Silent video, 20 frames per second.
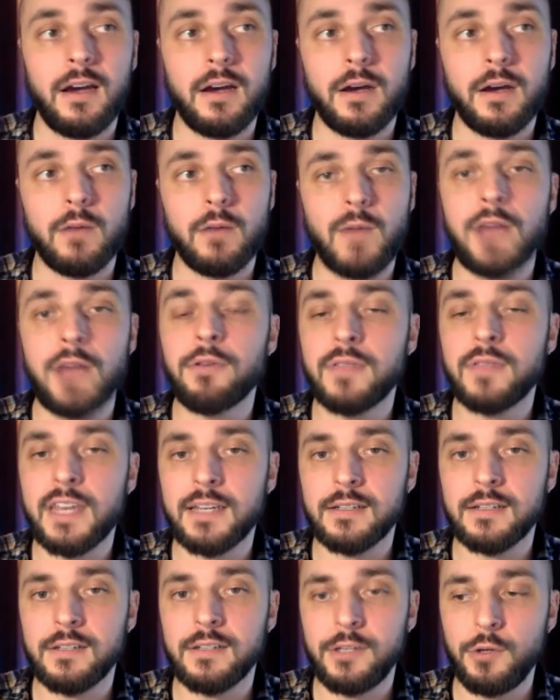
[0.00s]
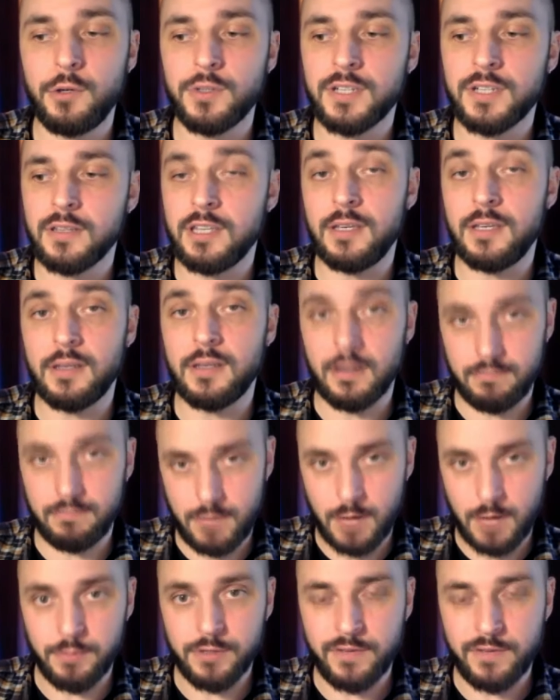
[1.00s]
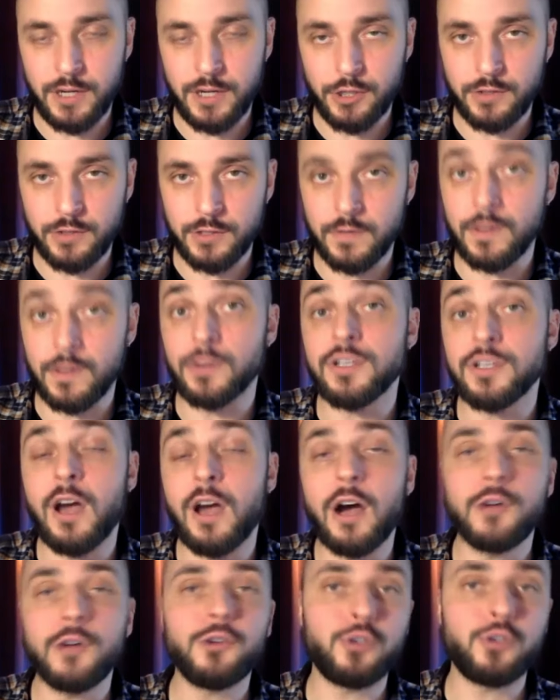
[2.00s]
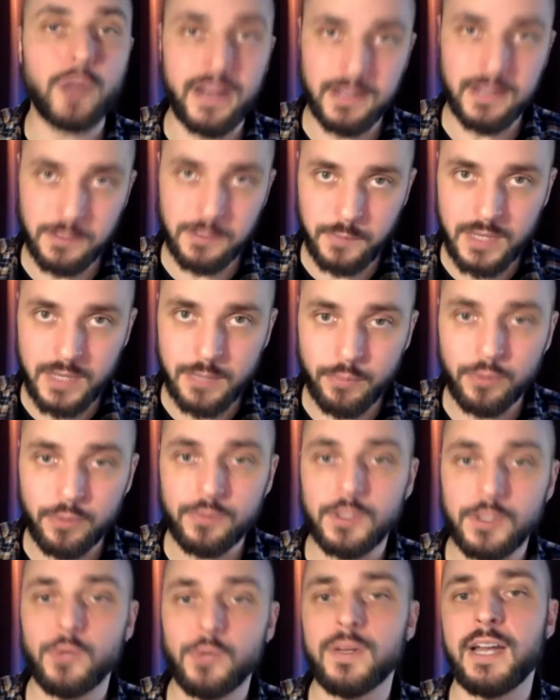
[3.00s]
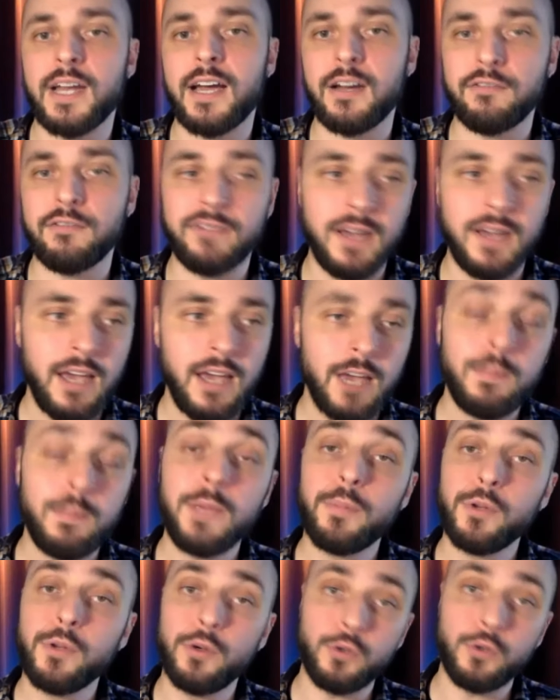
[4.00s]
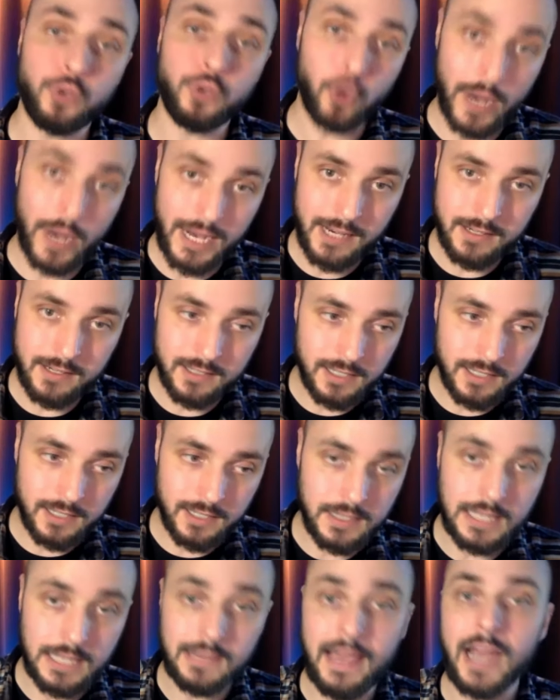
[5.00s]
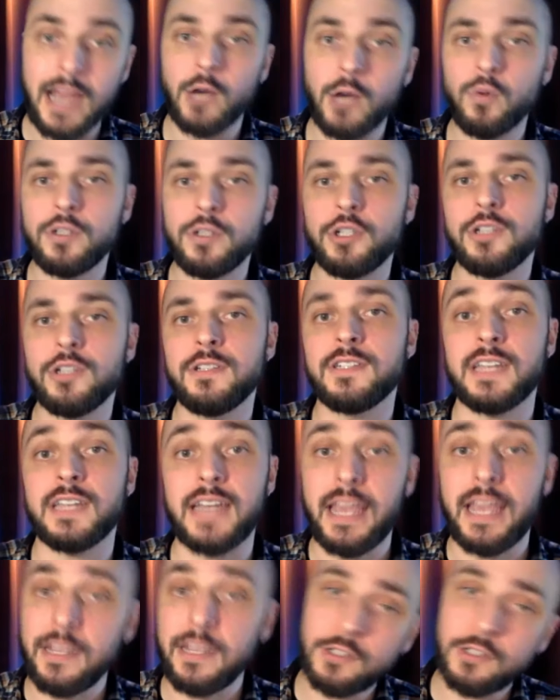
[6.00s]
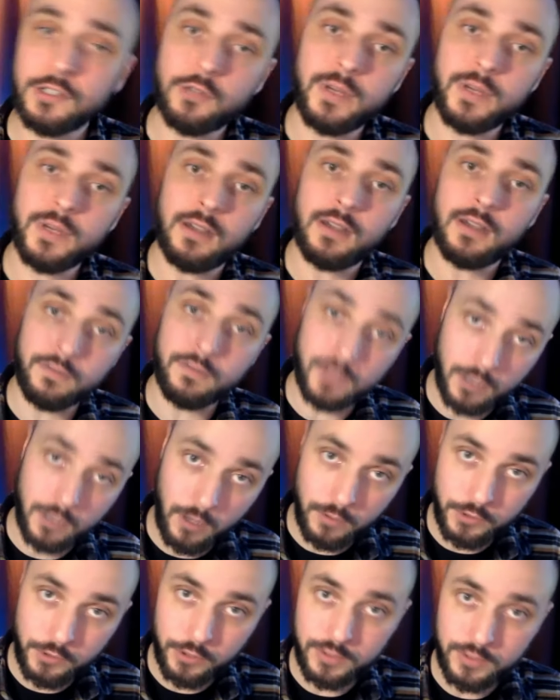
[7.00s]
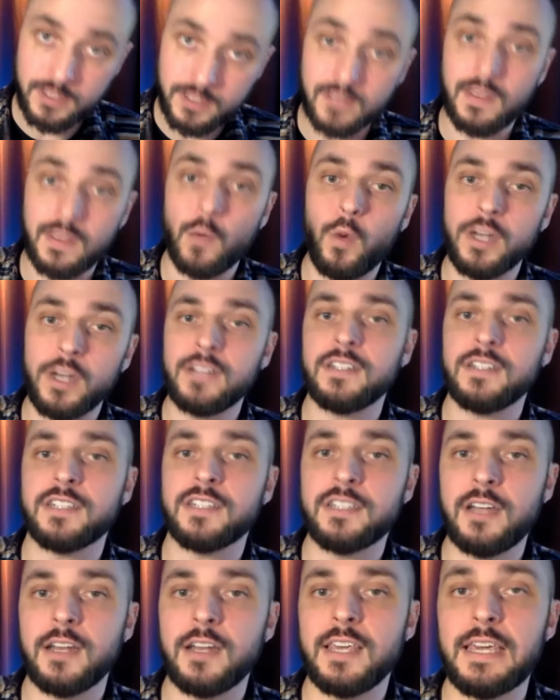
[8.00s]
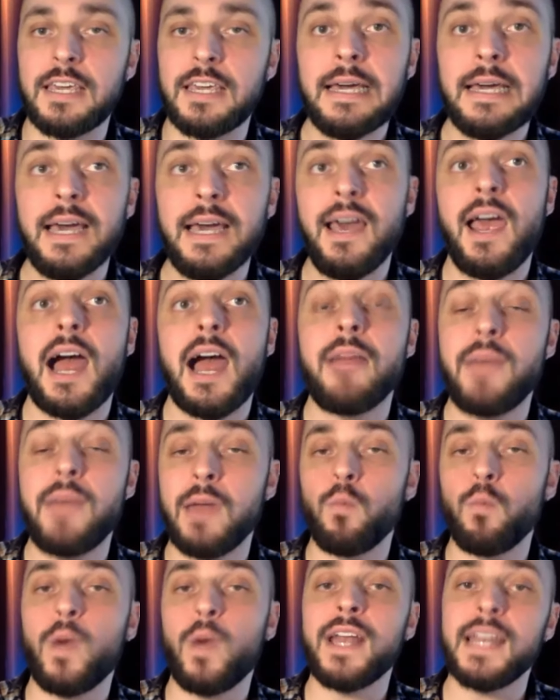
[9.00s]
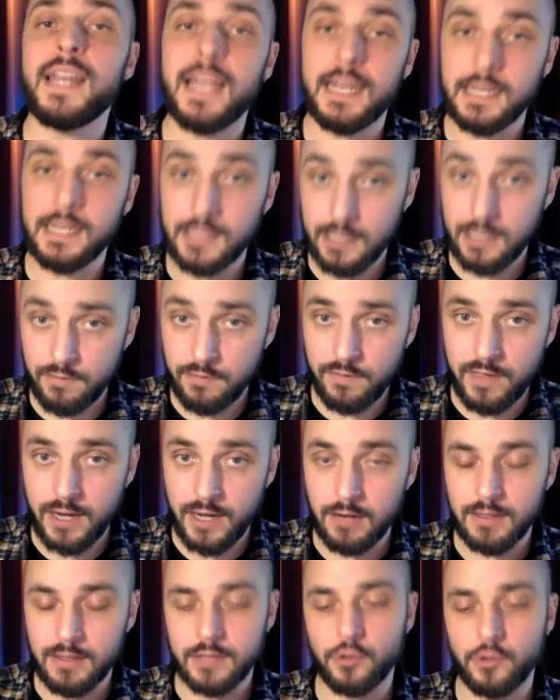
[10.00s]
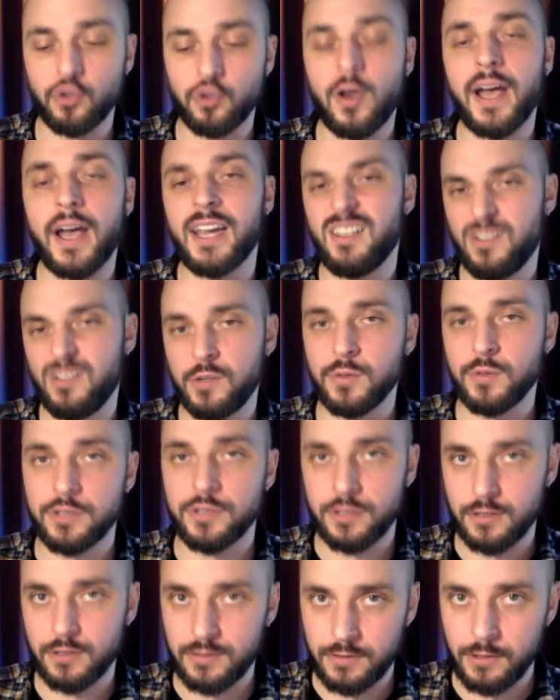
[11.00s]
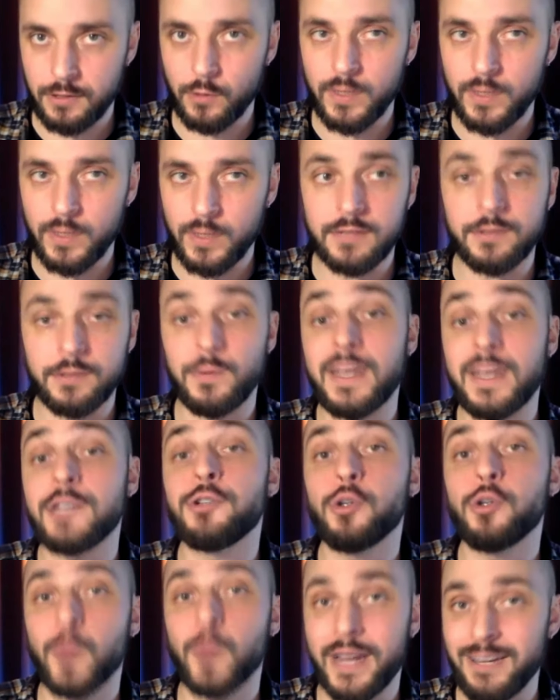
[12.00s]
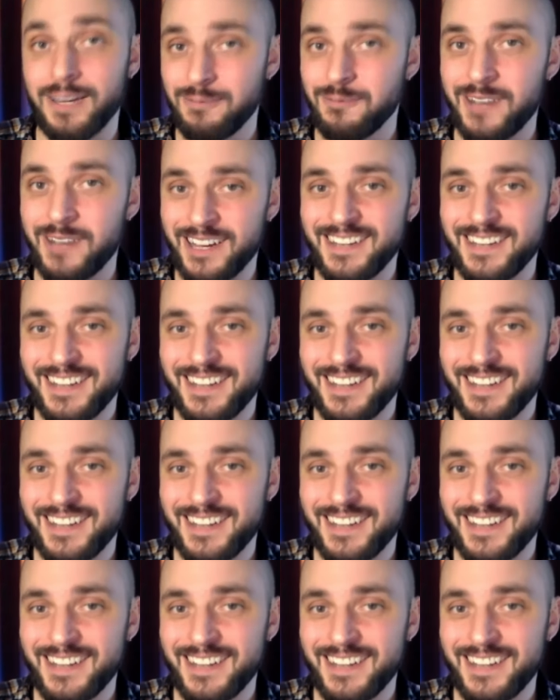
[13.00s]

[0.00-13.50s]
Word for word: rather than using the observations of those untrained people, you would have people who trained in the languages and history of the cultures that they wanted to study, and then went and lived there and tried to a certain degree to integrate, right?